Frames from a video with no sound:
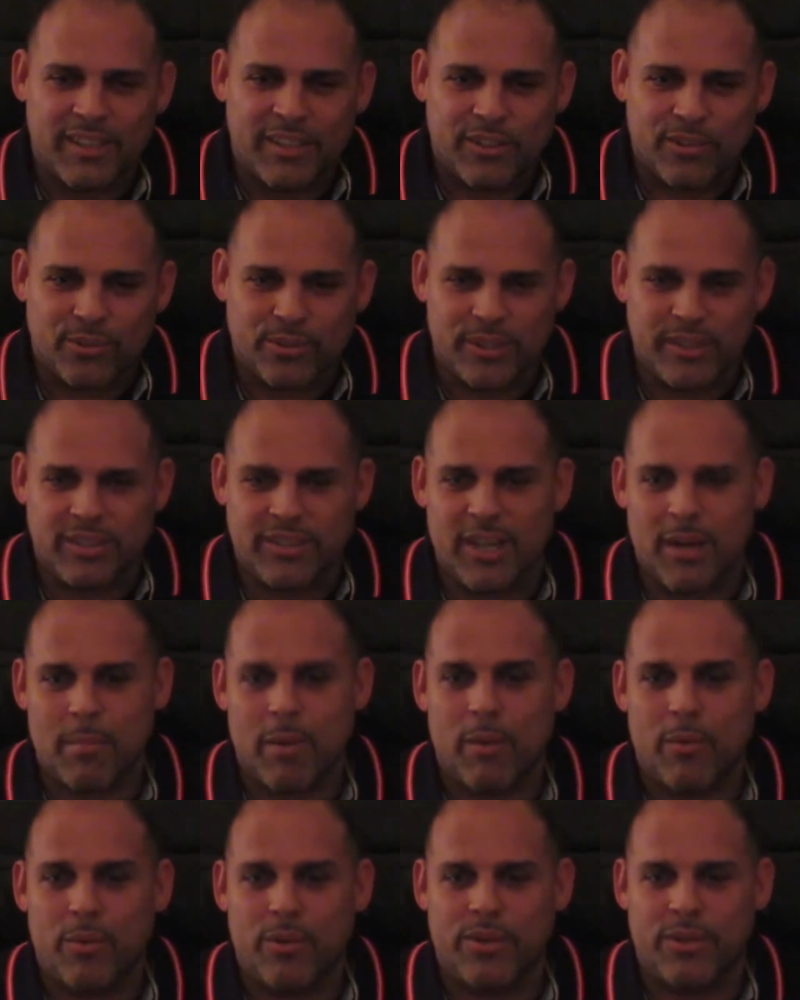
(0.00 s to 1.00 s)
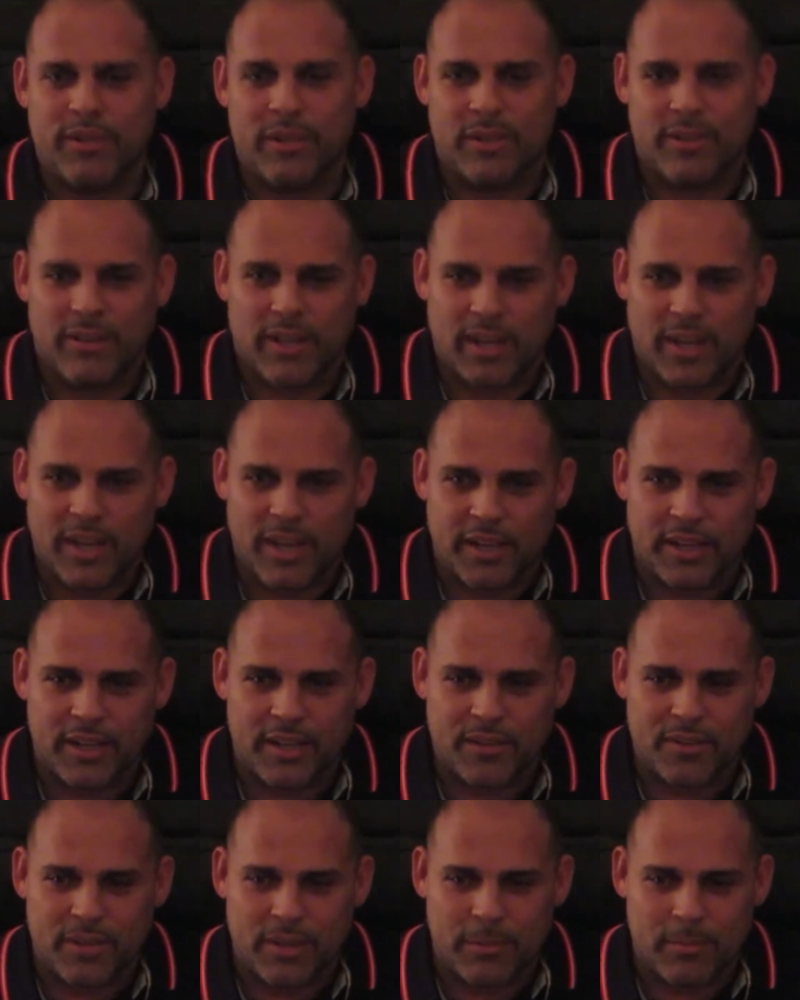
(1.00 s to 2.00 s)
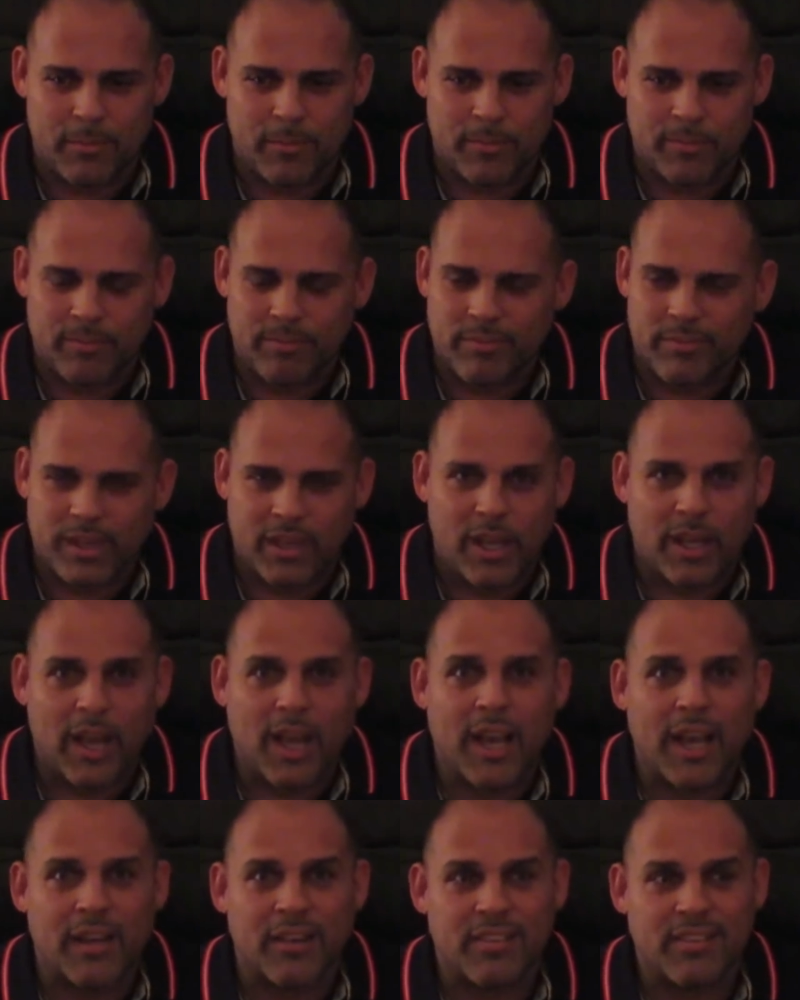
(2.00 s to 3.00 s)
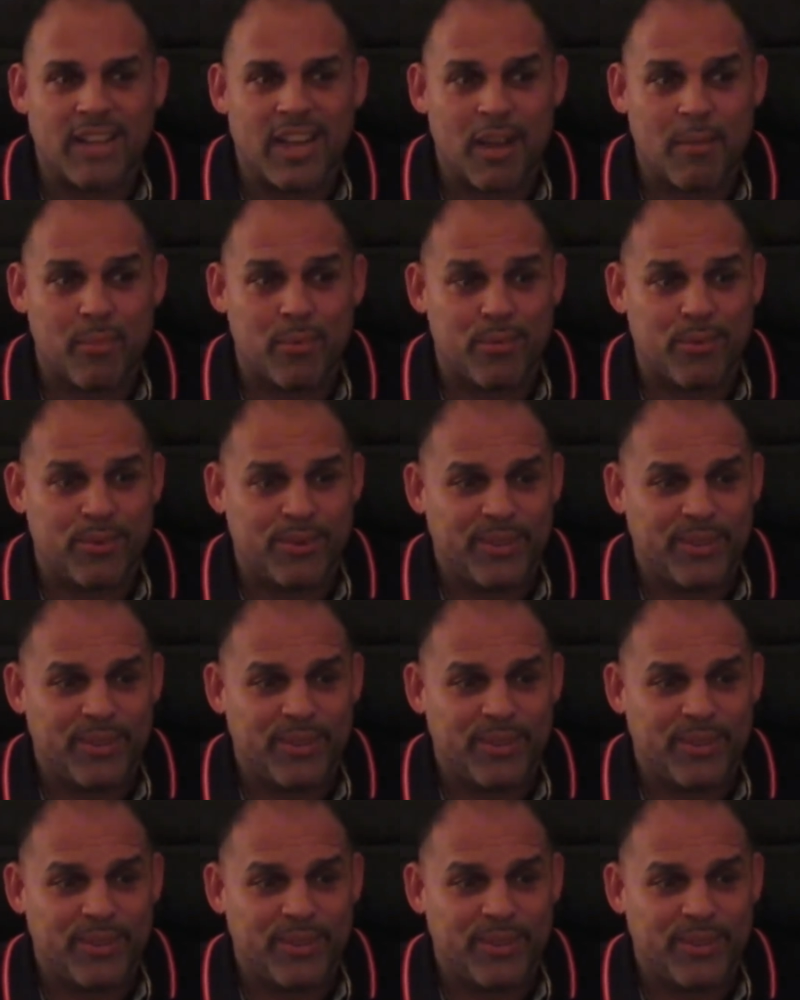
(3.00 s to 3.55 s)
So anytime I won, I got a Snapper.